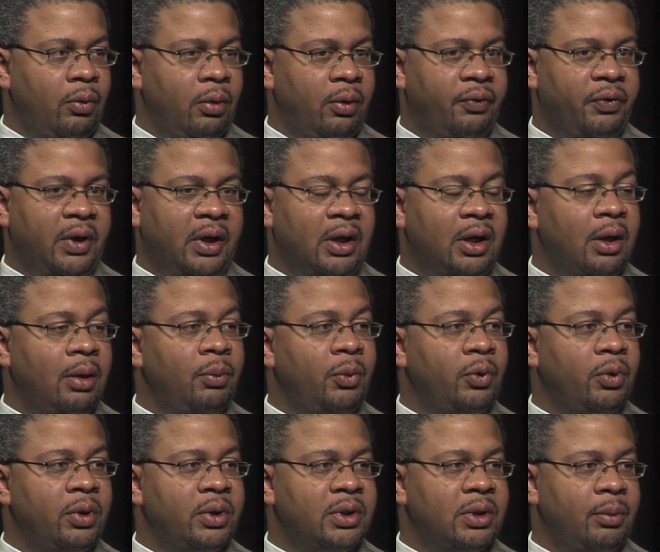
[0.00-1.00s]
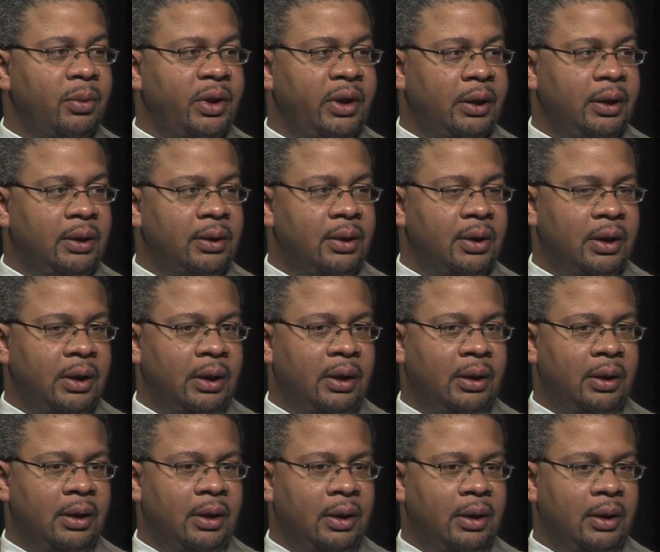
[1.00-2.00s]
or if they come during some of
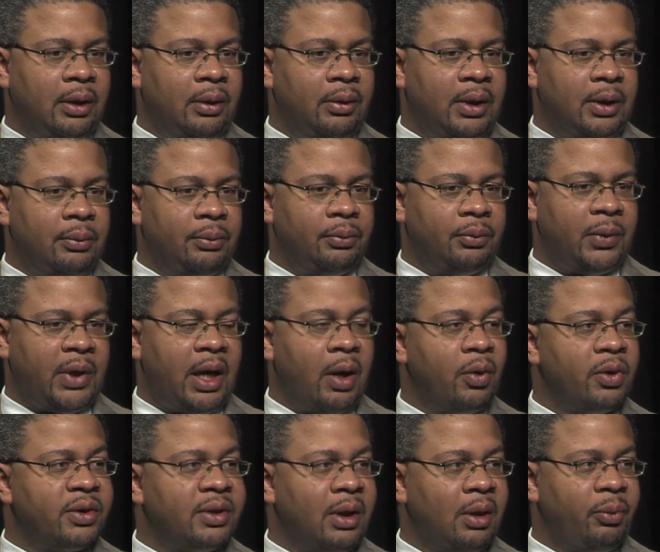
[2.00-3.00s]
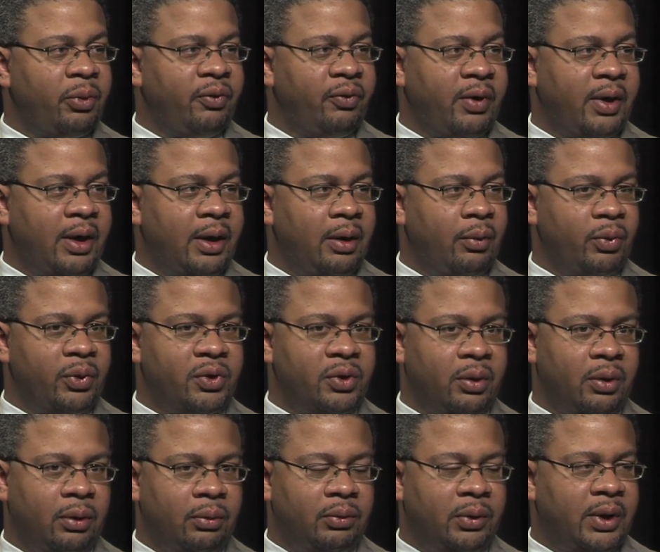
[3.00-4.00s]
the hours that I provide, which
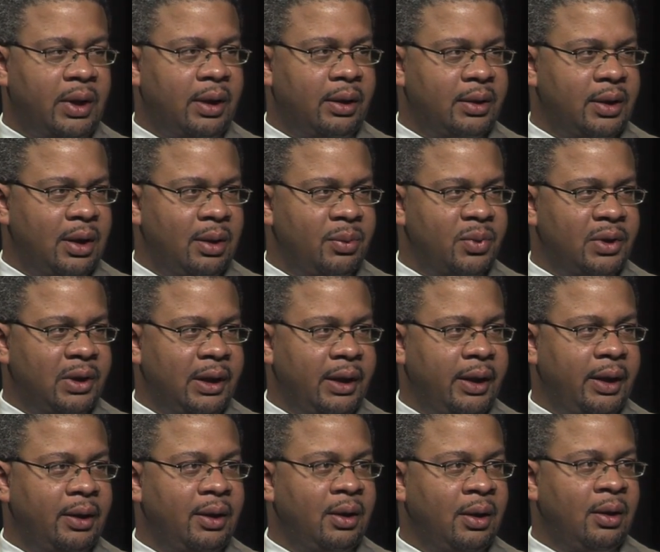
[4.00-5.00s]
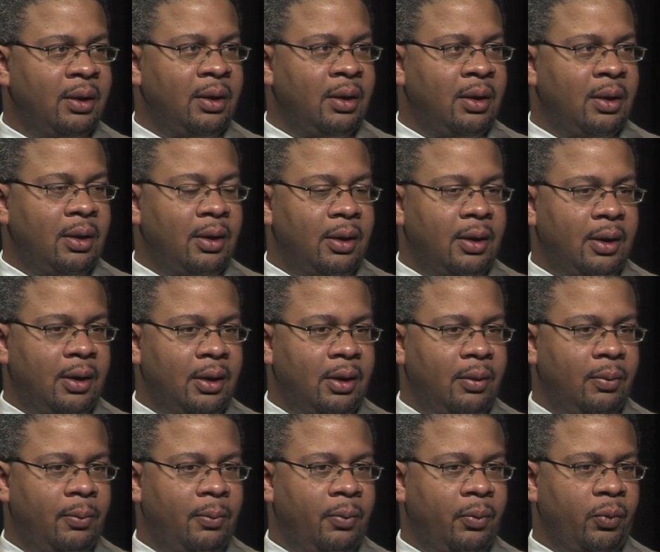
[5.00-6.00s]
are a lot of times late,
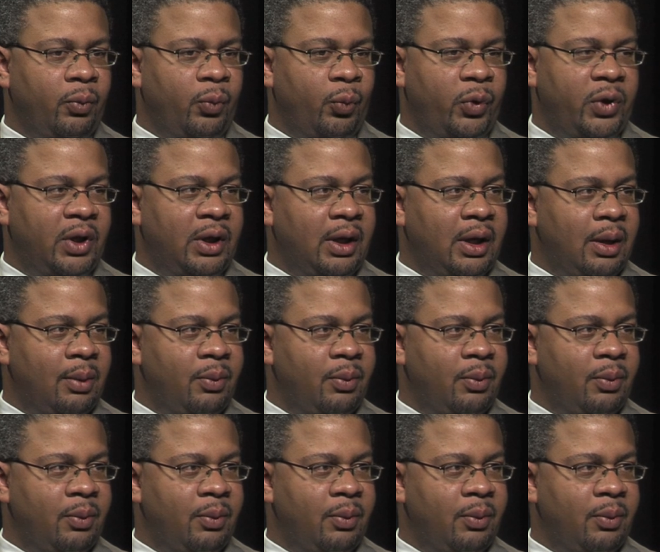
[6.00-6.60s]
when the